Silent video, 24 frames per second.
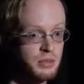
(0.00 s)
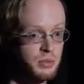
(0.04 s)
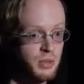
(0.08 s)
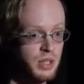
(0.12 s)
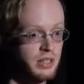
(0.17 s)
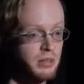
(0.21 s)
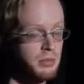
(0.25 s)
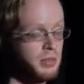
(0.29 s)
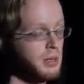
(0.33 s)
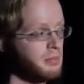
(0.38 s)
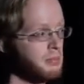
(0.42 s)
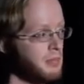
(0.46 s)
work,
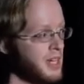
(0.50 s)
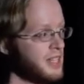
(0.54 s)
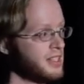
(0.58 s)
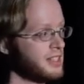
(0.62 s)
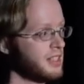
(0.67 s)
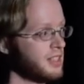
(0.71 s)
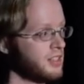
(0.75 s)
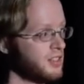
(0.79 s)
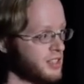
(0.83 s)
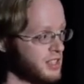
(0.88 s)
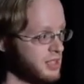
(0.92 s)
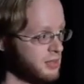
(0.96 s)
it would be
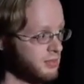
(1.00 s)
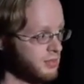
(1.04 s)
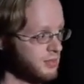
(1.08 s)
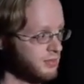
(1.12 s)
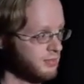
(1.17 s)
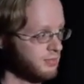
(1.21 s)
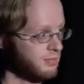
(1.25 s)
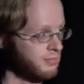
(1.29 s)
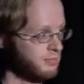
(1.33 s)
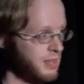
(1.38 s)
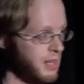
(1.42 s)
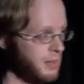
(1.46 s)
amazing. There's some
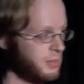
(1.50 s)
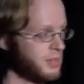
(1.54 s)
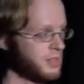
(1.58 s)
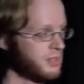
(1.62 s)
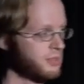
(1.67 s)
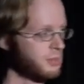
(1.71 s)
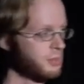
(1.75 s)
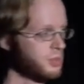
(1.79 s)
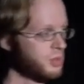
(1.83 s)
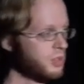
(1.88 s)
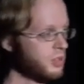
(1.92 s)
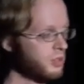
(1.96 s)
papers
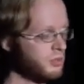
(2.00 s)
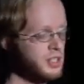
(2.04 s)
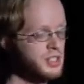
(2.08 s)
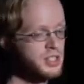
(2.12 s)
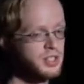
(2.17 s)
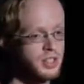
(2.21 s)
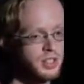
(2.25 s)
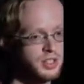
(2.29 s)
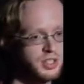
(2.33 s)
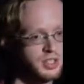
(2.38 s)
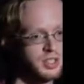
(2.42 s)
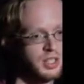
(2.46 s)
from Google
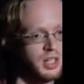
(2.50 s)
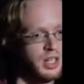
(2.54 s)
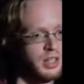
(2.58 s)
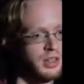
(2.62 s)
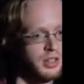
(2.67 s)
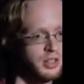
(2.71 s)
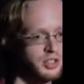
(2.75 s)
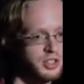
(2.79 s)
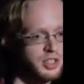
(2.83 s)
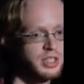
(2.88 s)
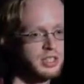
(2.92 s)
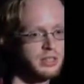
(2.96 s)
Research that
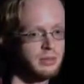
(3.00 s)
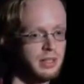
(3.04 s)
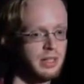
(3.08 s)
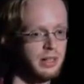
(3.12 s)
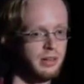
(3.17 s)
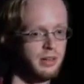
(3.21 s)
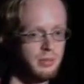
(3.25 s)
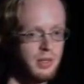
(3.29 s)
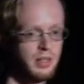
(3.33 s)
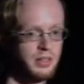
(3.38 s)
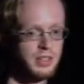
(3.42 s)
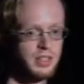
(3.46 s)
are just coming out
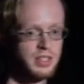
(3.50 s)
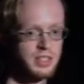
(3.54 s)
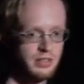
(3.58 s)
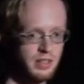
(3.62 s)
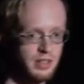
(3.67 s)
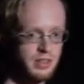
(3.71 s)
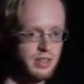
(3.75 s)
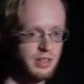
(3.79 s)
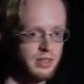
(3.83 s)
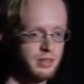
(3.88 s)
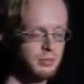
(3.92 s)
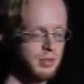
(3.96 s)
about this, so I
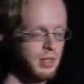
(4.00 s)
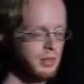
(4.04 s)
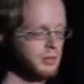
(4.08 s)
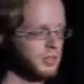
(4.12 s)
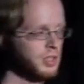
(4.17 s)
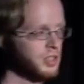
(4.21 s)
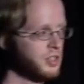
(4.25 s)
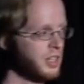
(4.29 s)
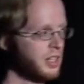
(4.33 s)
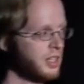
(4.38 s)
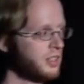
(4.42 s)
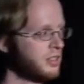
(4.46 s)
think they'll probably
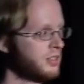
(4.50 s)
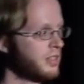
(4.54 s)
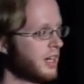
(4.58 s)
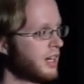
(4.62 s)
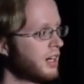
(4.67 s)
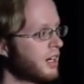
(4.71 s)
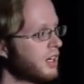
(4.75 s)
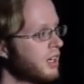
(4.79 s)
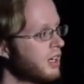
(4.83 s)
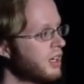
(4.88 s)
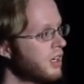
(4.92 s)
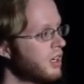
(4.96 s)
try and do that
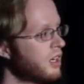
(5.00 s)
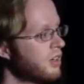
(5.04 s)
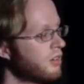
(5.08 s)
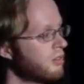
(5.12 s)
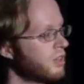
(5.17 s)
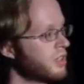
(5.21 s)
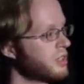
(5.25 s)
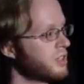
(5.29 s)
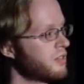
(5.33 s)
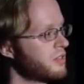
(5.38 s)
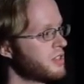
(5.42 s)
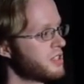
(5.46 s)

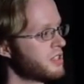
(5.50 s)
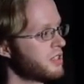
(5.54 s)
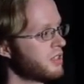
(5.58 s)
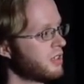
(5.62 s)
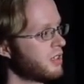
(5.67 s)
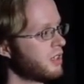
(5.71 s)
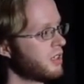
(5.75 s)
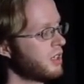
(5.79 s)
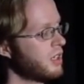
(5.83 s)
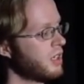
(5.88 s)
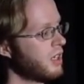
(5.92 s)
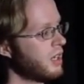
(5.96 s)
relatively soon.
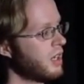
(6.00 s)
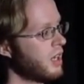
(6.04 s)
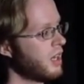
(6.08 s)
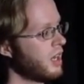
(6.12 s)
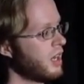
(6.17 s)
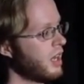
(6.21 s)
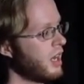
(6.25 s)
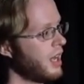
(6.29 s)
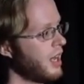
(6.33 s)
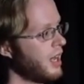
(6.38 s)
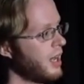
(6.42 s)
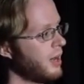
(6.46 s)

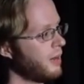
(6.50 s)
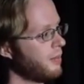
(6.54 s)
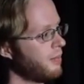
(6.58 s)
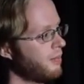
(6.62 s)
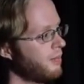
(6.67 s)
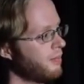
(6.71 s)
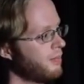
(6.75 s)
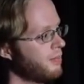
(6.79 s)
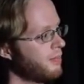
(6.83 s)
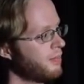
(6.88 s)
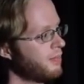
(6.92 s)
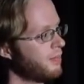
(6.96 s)

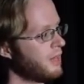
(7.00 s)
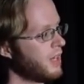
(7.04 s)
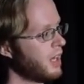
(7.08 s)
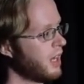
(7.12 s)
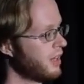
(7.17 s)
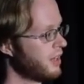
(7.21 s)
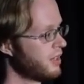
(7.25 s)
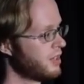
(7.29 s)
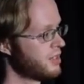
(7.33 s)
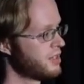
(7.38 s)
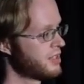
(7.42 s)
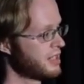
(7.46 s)
Um, uh,
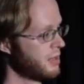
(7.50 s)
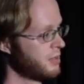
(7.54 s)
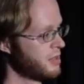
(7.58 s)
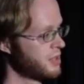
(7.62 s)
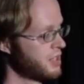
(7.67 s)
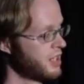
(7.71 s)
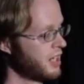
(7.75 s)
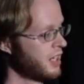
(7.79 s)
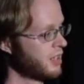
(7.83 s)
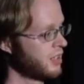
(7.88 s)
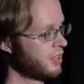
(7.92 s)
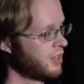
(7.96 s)
there's
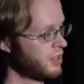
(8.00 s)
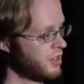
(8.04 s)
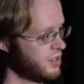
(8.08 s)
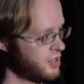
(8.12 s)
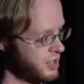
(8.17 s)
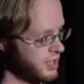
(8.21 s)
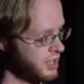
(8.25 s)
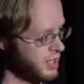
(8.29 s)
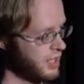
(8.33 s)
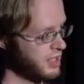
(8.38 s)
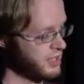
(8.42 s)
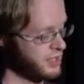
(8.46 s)
Amazon Echo. There's
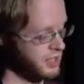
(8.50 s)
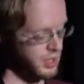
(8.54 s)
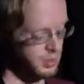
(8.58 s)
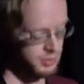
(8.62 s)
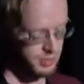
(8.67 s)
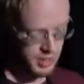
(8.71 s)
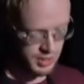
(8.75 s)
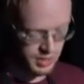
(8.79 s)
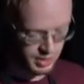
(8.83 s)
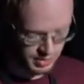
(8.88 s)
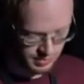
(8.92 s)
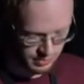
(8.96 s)
a Kickstarter
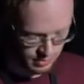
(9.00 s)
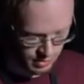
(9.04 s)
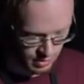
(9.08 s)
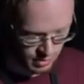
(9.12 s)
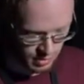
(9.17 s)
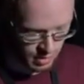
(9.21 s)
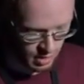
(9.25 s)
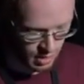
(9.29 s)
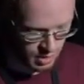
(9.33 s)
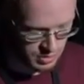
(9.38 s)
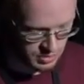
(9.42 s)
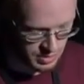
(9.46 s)
project for
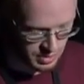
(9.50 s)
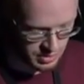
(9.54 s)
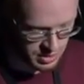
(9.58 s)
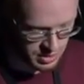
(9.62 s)
Arduino